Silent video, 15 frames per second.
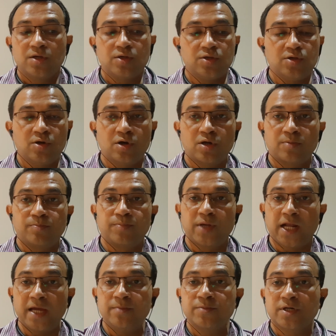Your
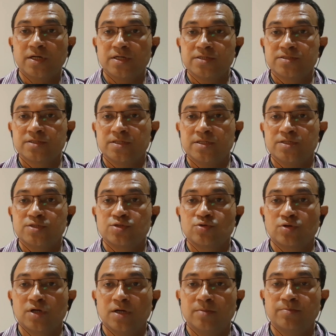prime concern is to
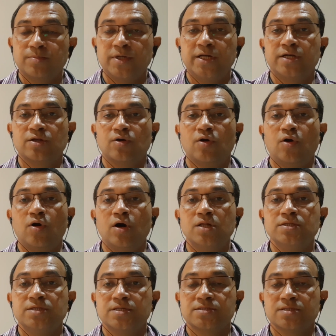complete all
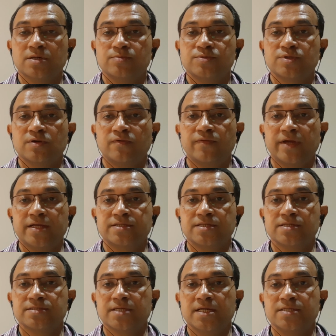the sums of
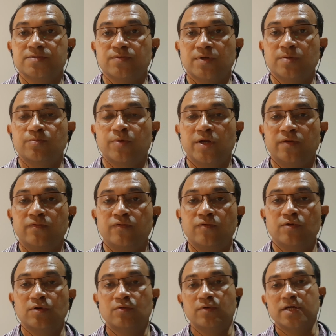exercise
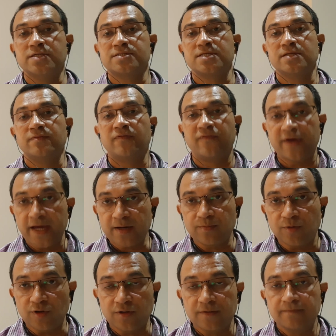1.4, once in fair
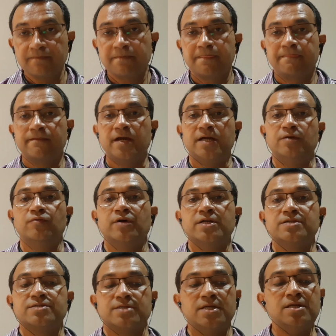book and
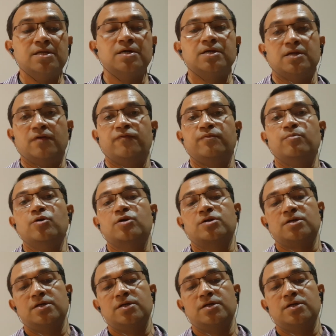once in rough book.